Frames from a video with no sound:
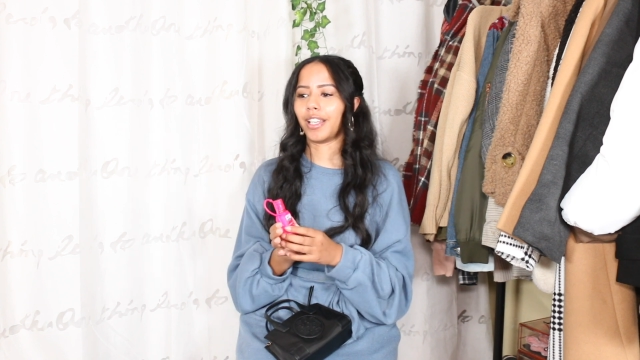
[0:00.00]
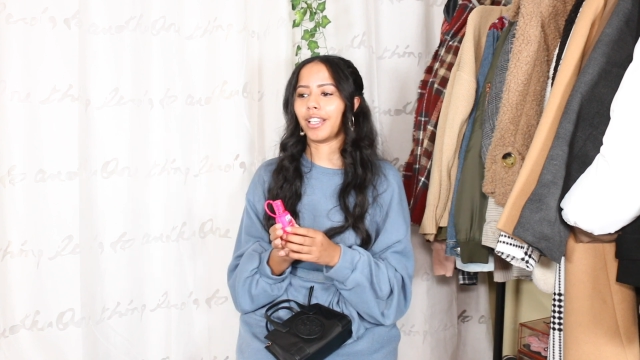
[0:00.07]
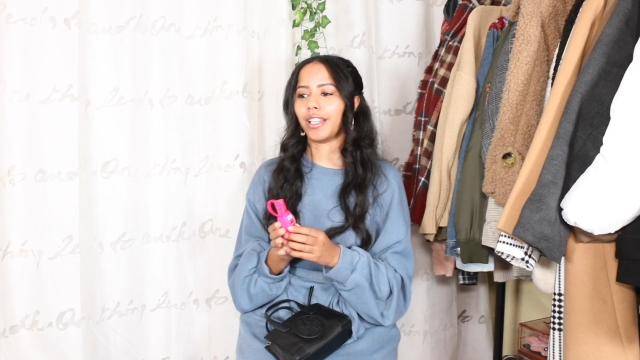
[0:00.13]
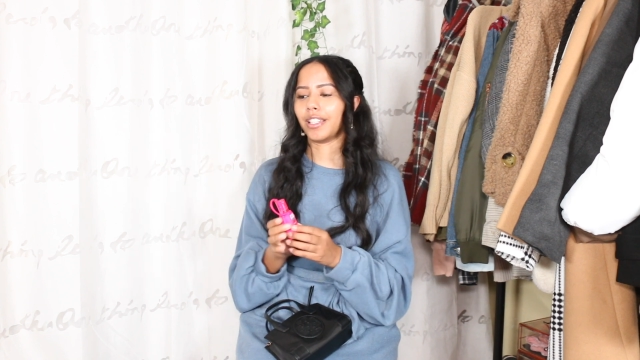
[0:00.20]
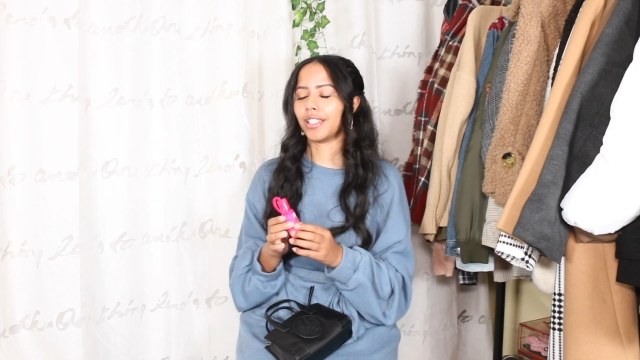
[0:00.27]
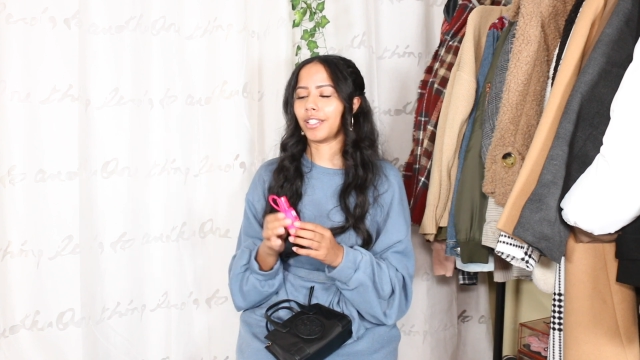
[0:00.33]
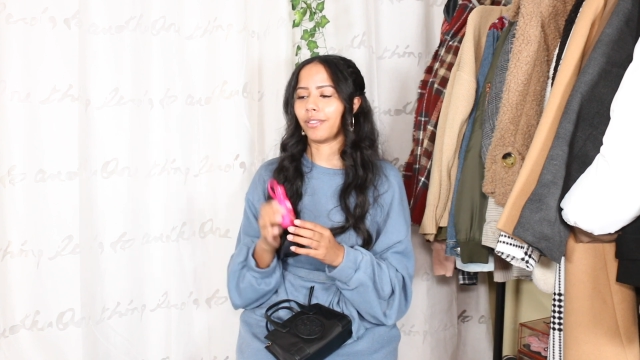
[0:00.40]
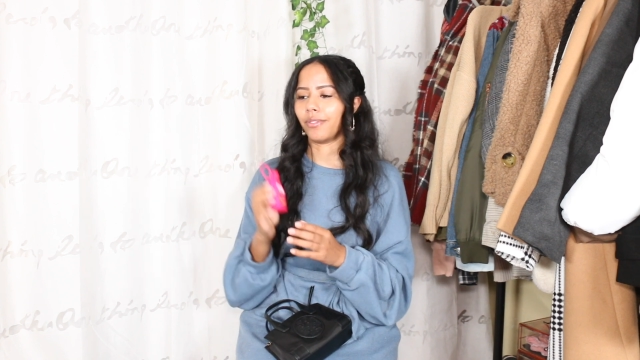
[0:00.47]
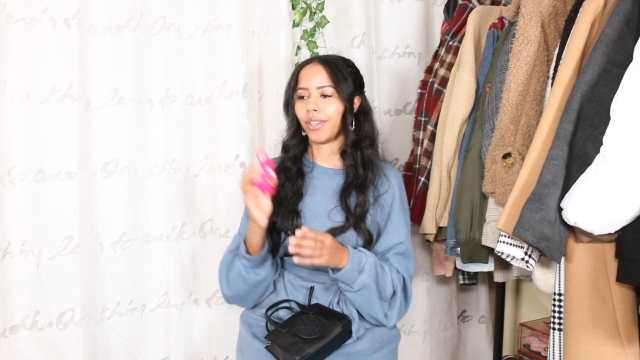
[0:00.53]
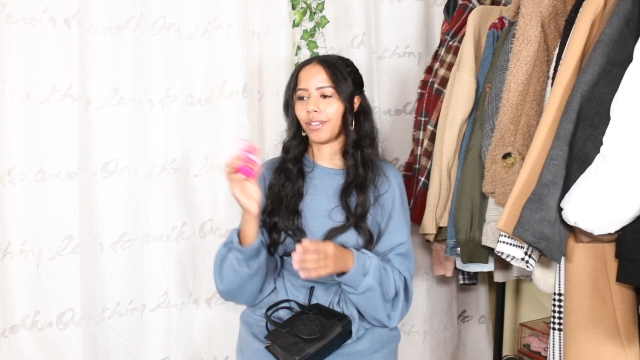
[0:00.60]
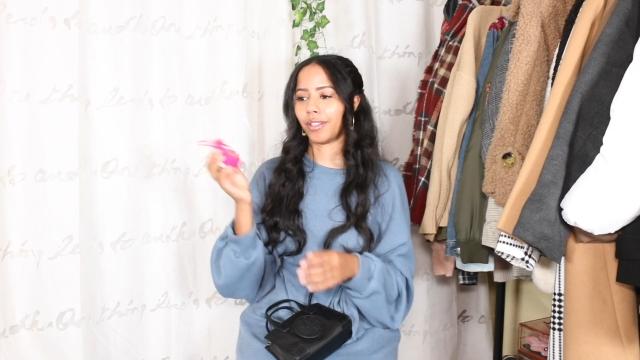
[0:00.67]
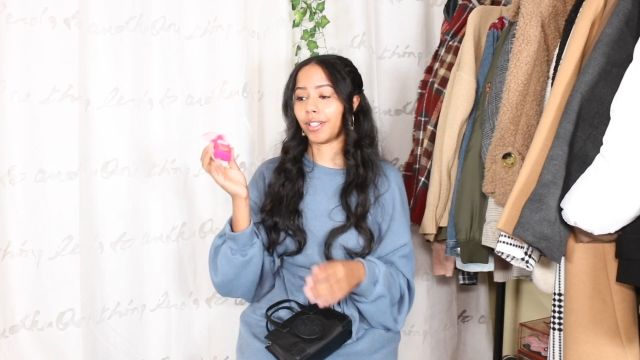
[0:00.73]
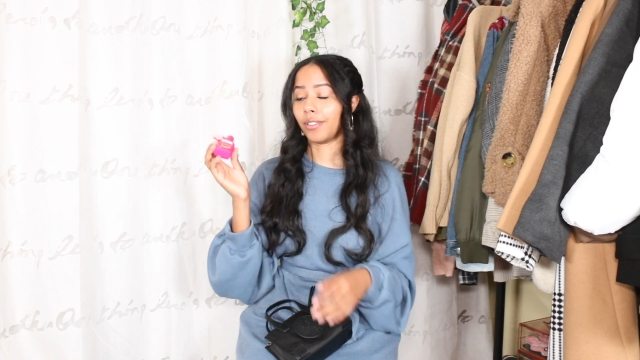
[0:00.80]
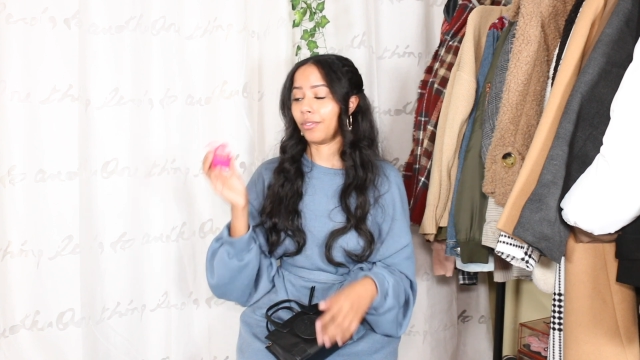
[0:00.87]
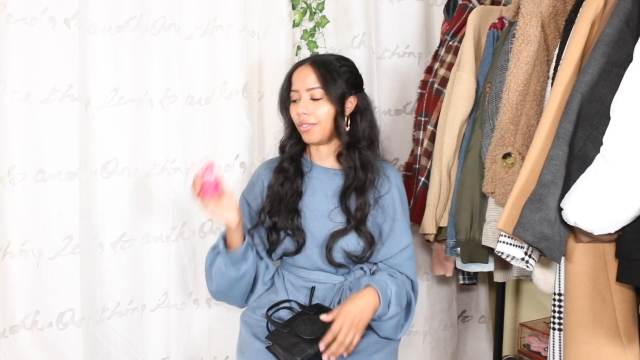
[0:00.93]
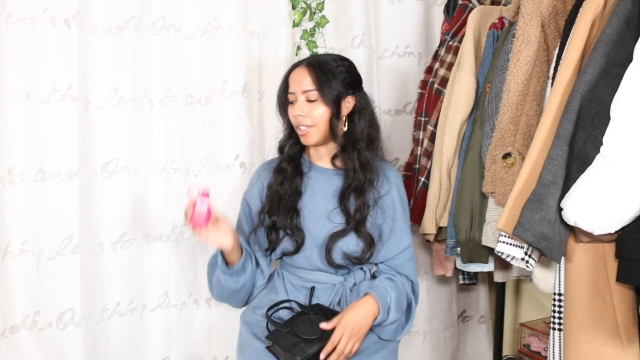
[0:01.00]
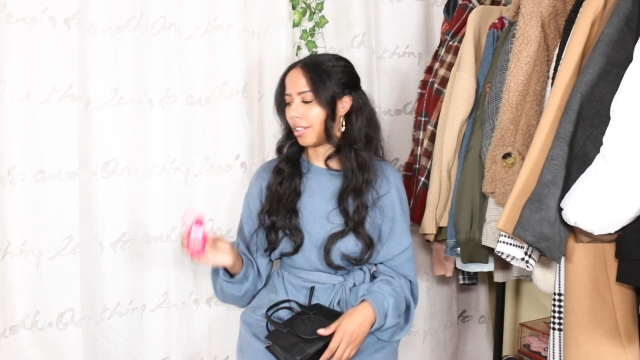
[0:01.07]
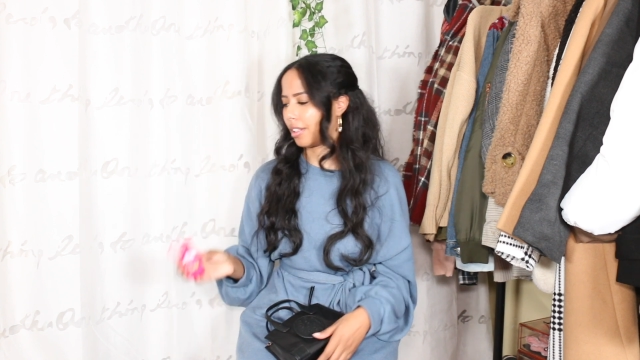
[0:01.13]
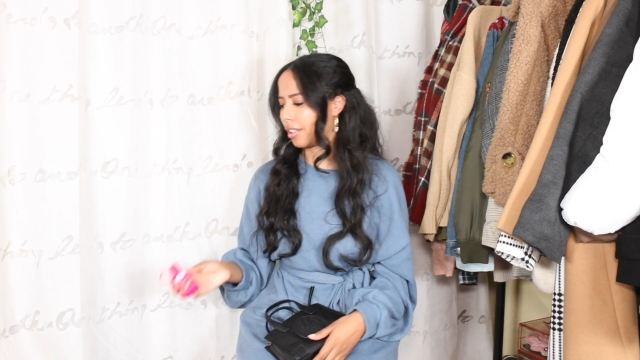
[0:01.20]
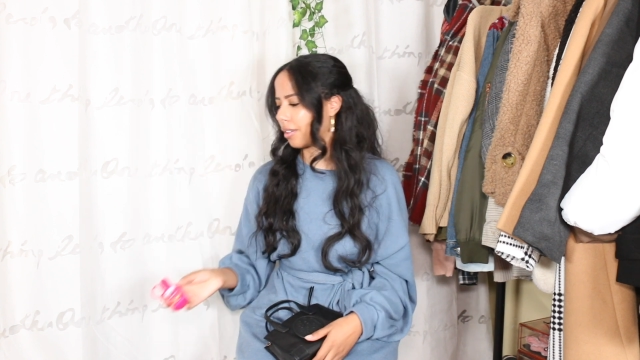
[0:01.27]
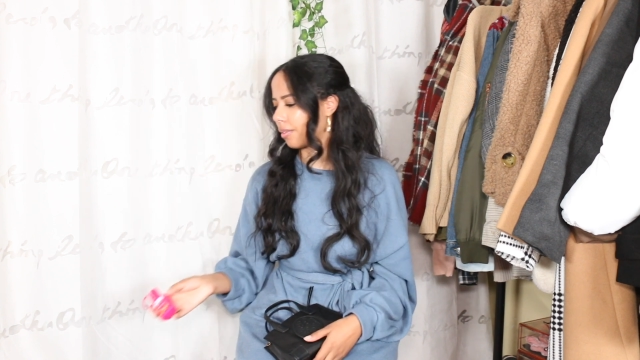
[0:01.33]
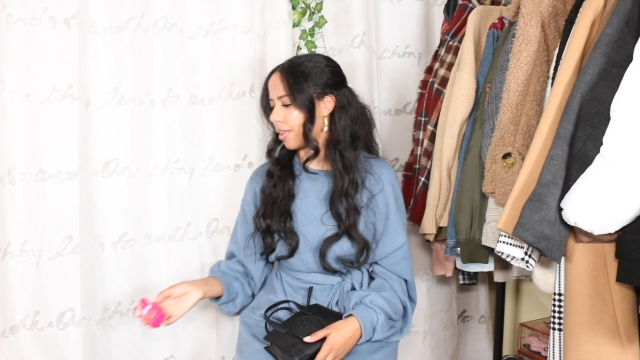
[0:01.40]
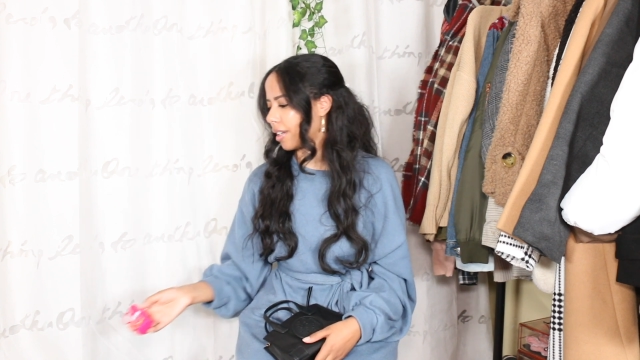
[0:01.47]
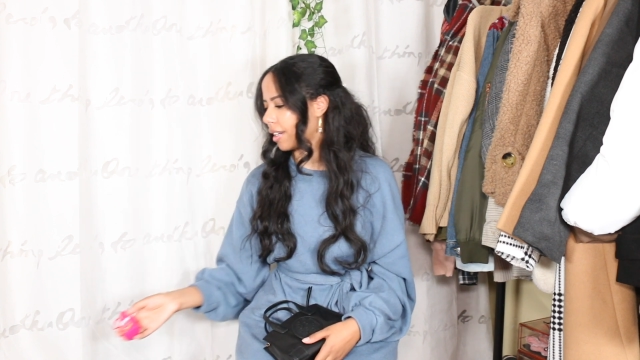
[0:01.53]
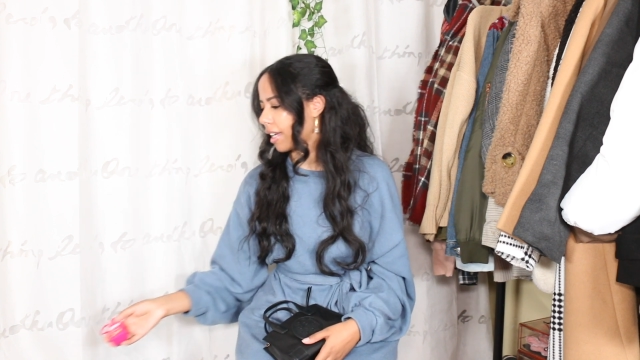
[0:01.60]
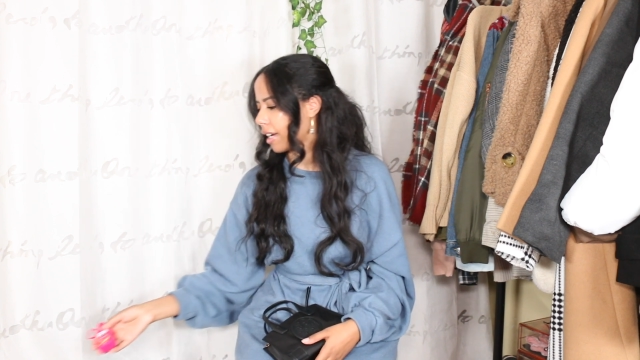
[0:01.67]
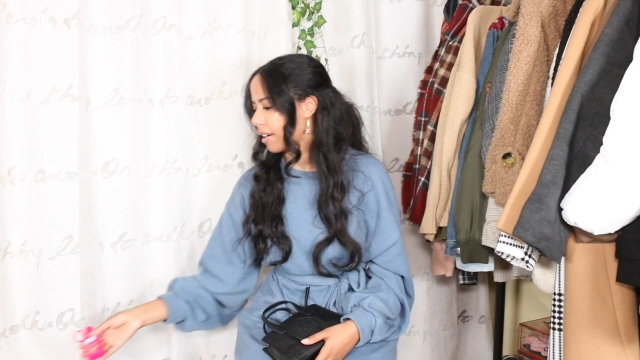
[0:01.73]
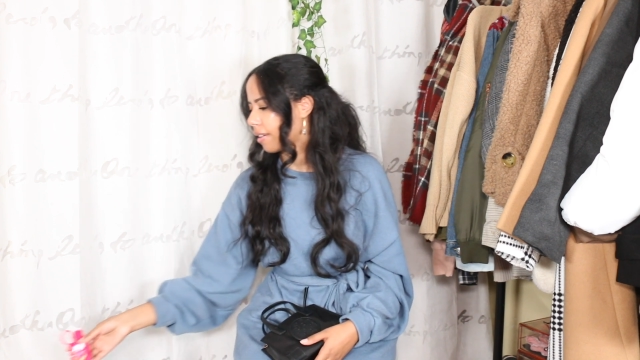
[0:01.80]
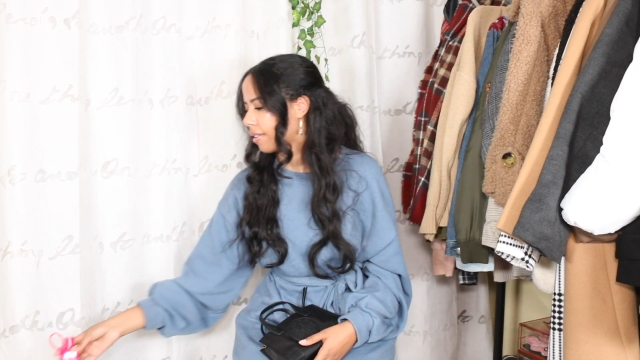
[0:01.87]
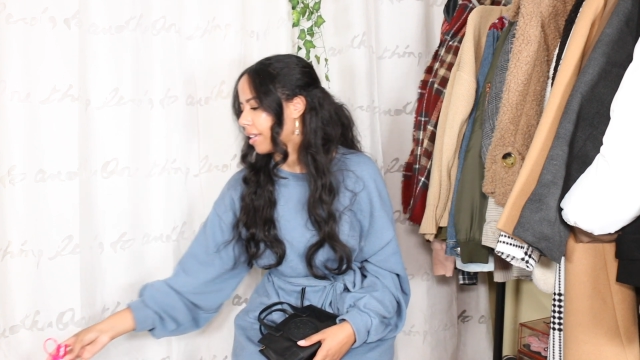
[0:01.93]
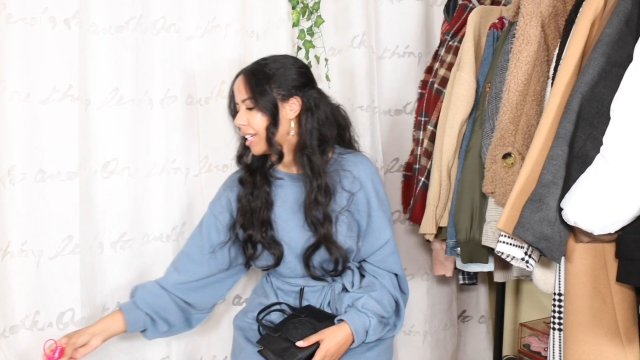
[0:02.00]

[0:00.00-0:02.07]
and it's very convenient right now.